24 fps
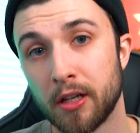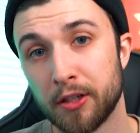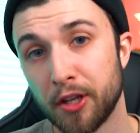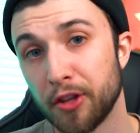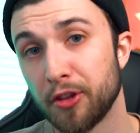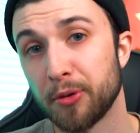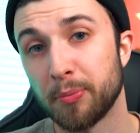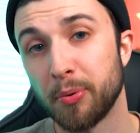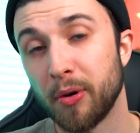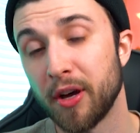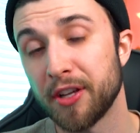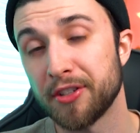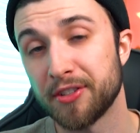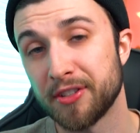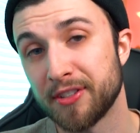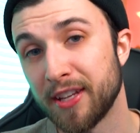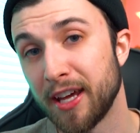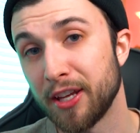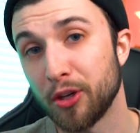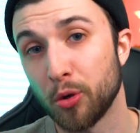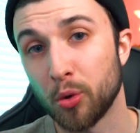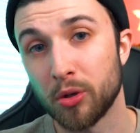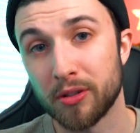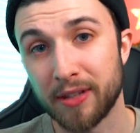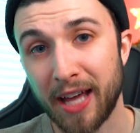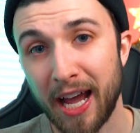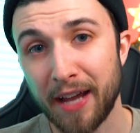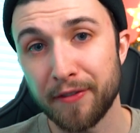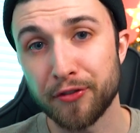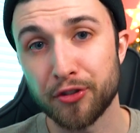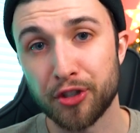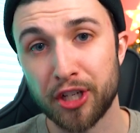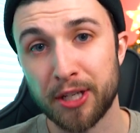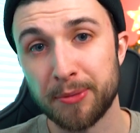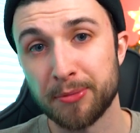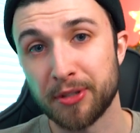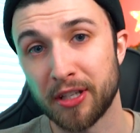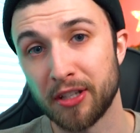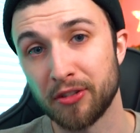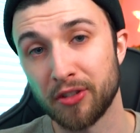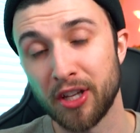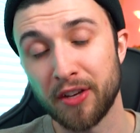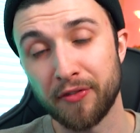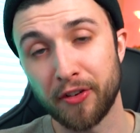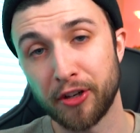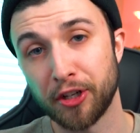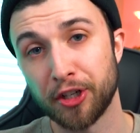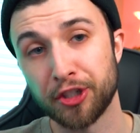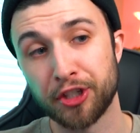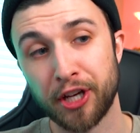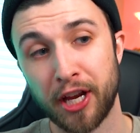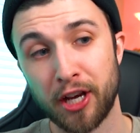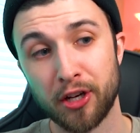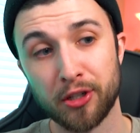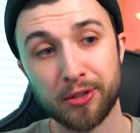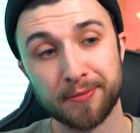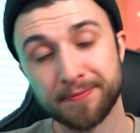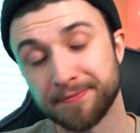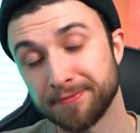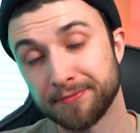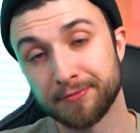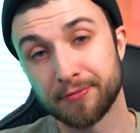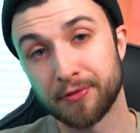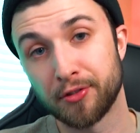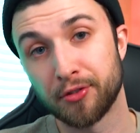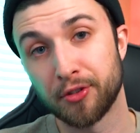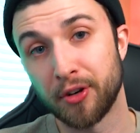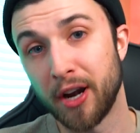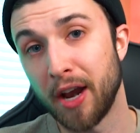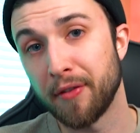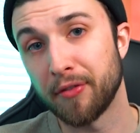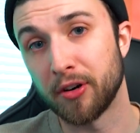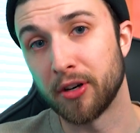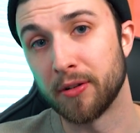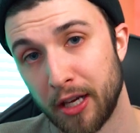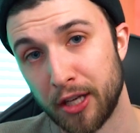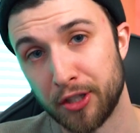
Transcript: Another plus is that your live streams can live on your channel forever.